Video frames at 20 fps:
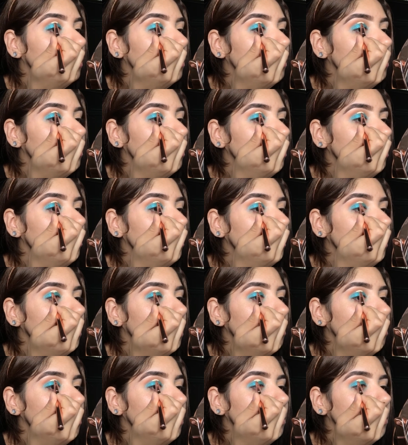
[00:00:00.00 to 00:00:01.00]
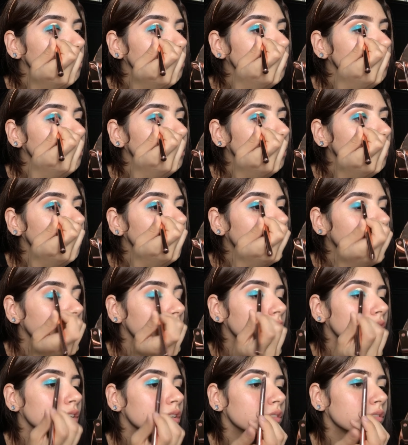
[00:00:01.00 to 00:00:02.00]
So then I'm gonna start
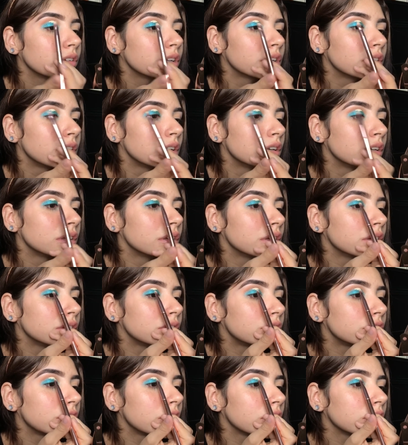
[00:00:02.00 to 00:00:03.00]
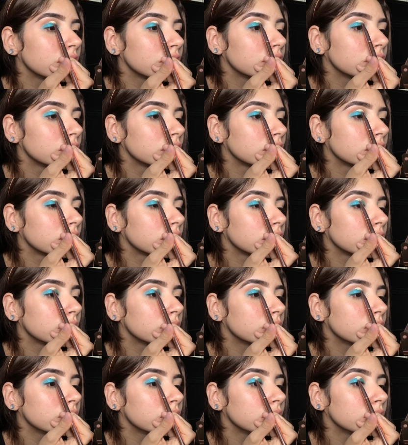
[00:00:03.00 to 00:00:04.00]
kind of dragging it
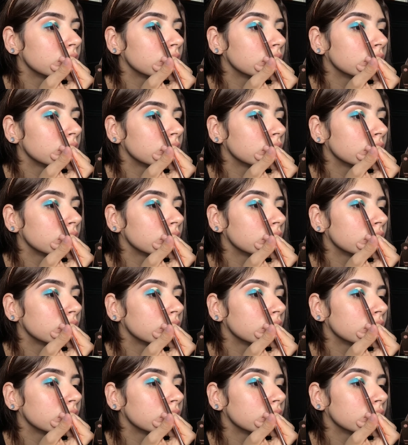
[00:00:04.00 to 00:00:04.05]
down.